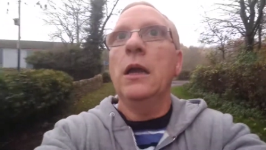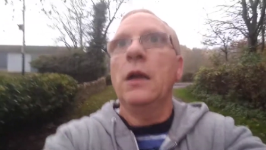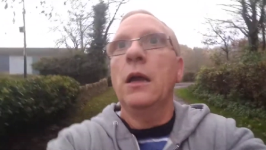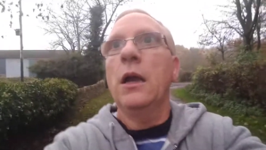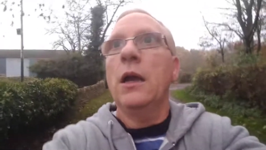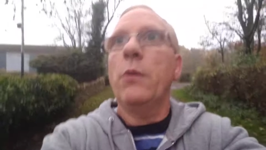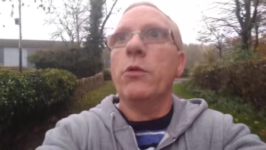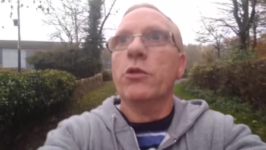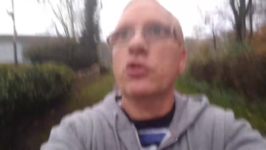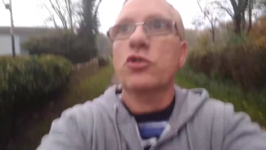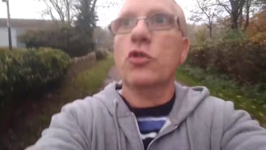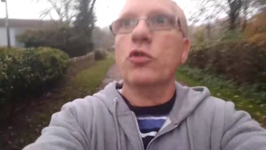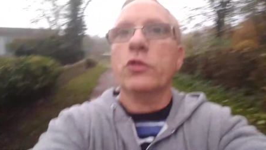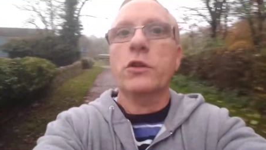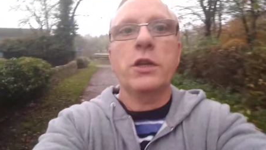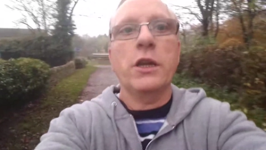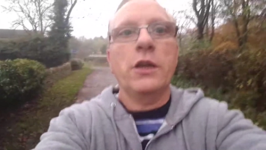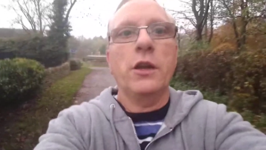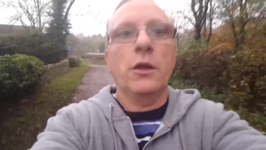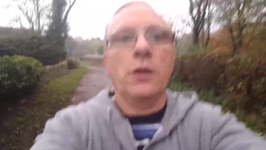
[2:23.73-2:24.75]
I was
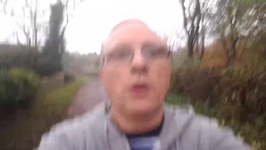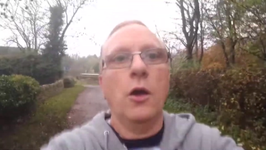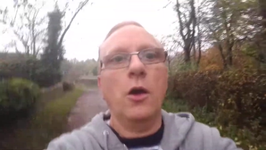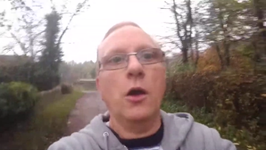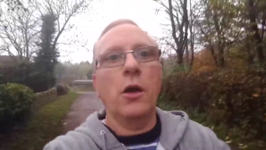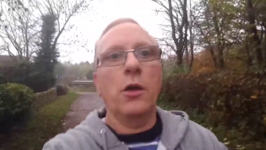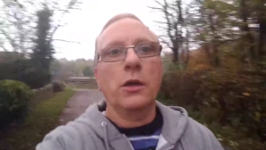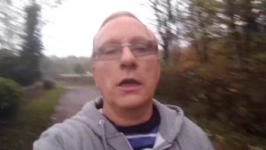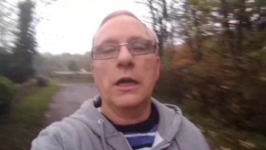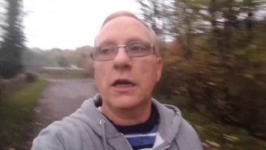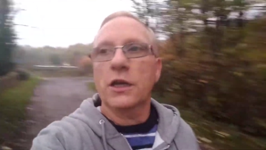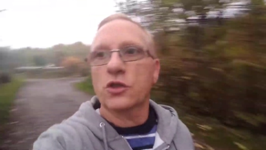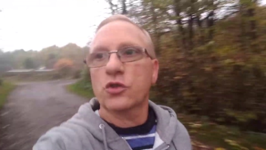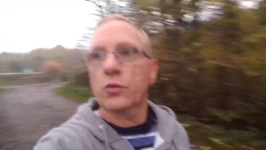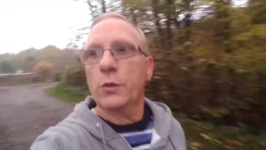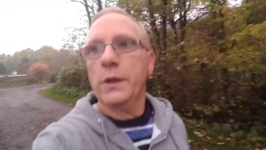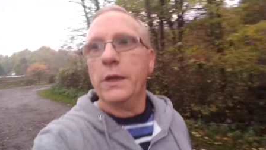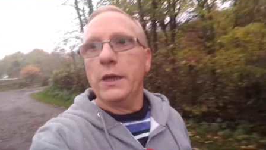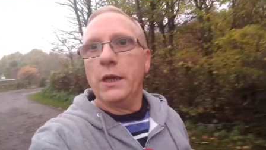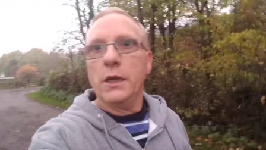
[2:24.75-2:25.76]
cutting a lawn last
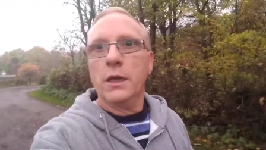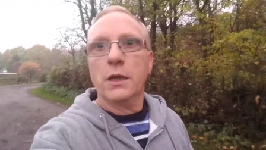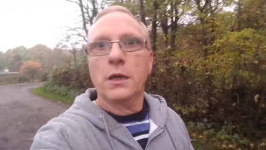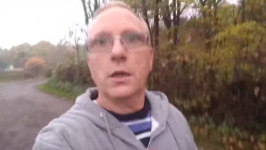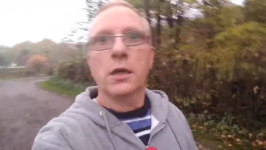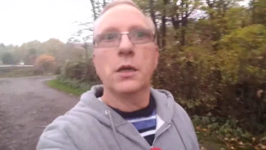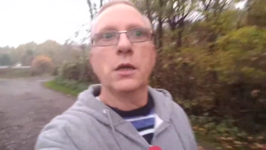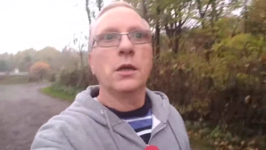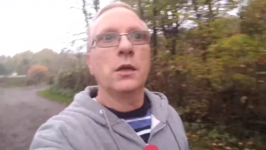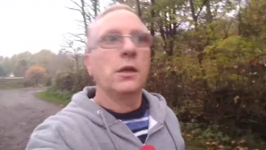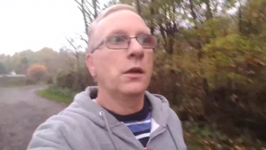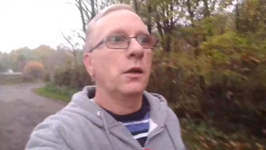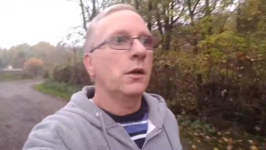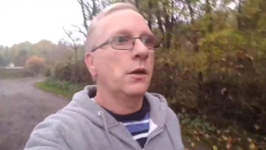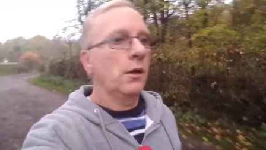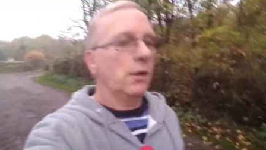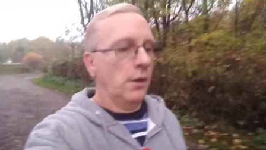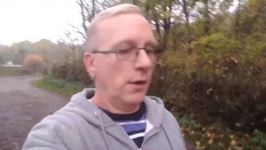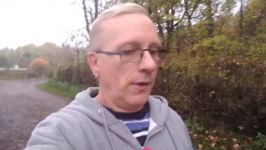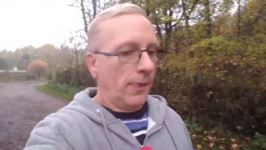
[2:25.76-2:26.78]
week
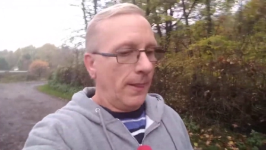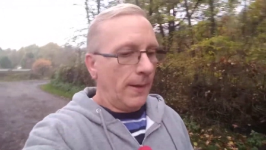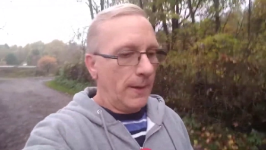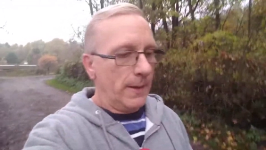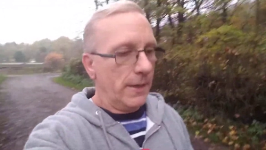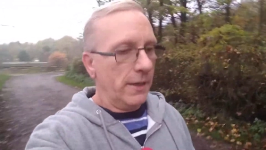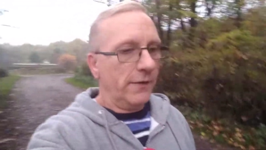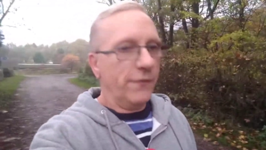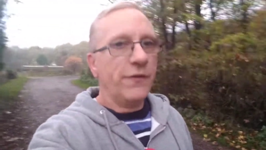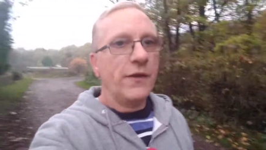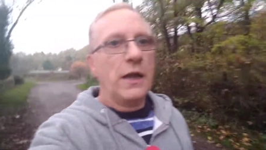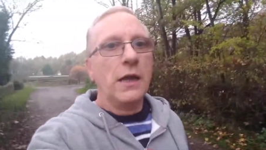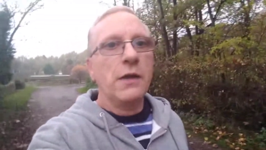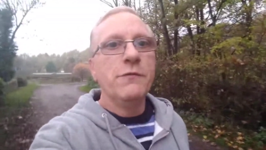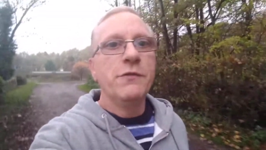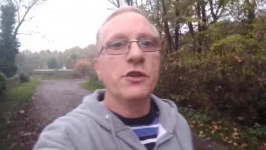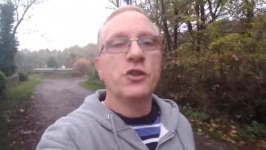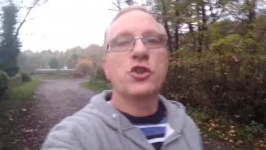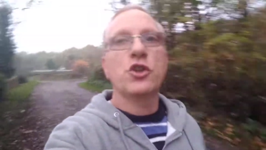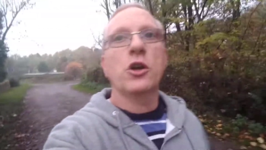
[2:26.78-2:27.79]
uh,
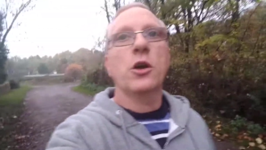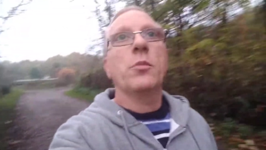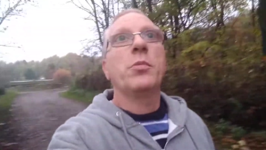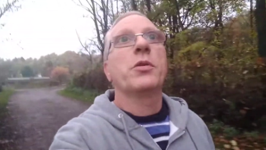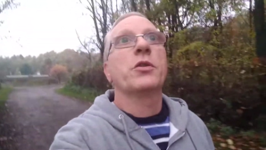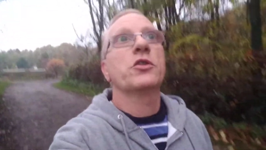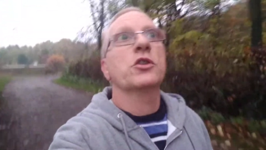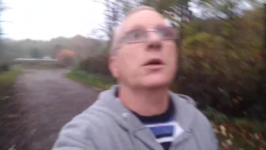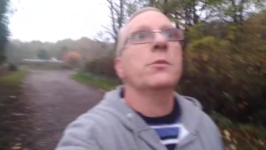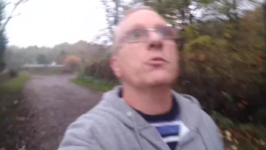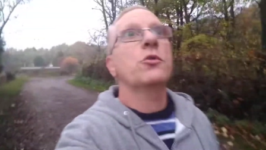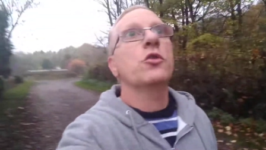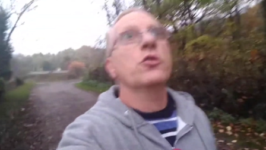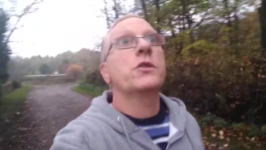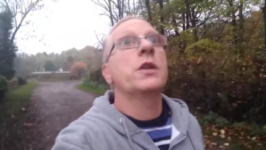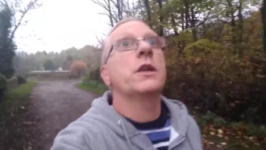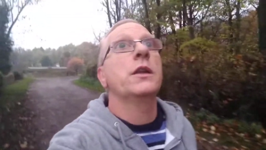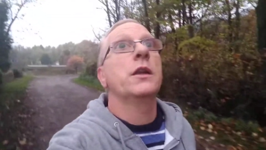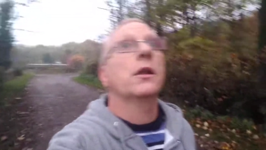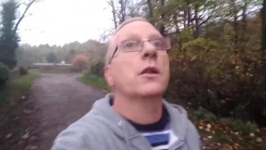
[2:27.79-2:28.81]
fibre job, so I'm
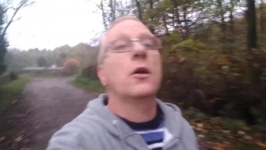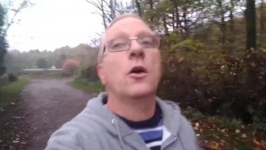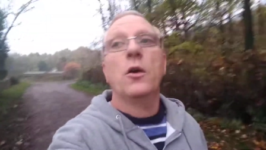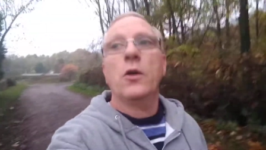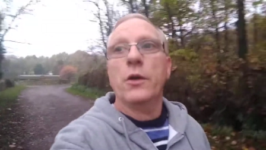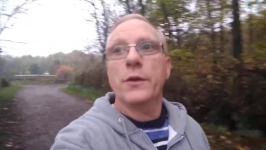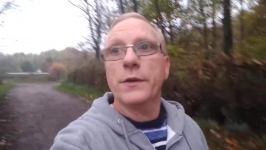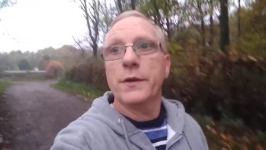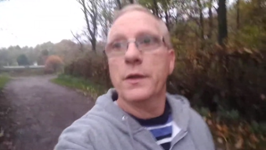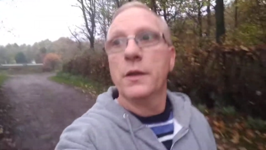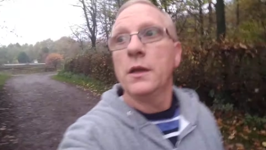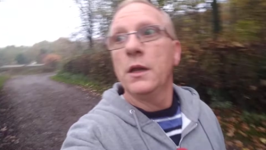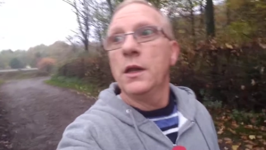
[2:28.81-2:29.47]
cutting a lawn.